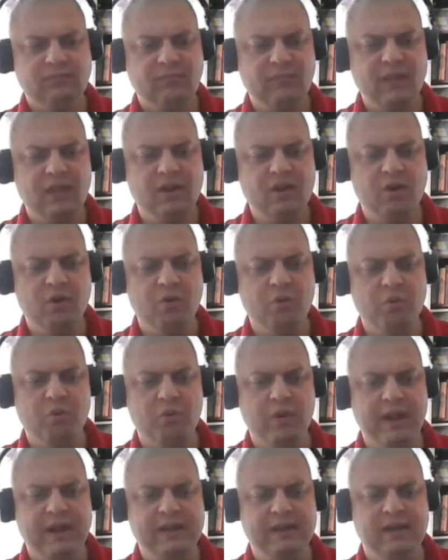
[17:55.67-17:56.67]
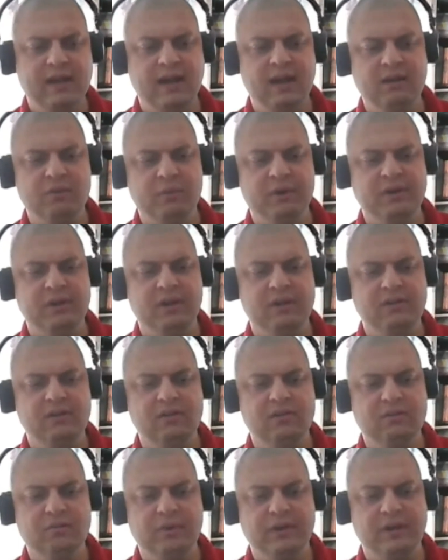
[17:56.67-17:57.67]
You know,
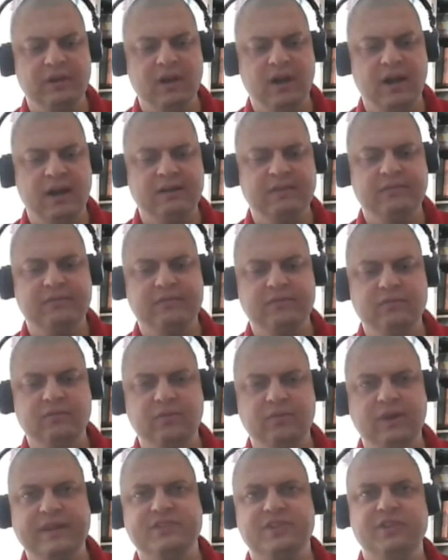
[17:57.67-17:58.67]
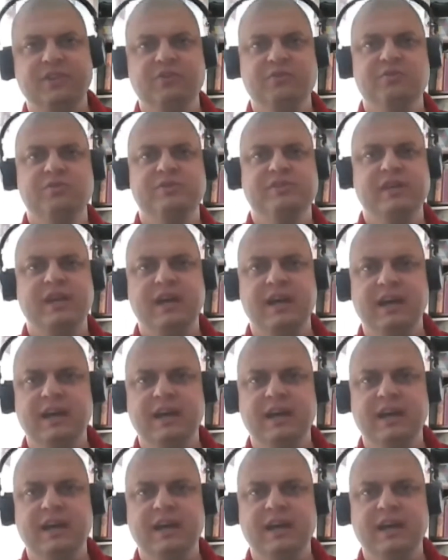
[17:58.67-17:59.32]
when God rescued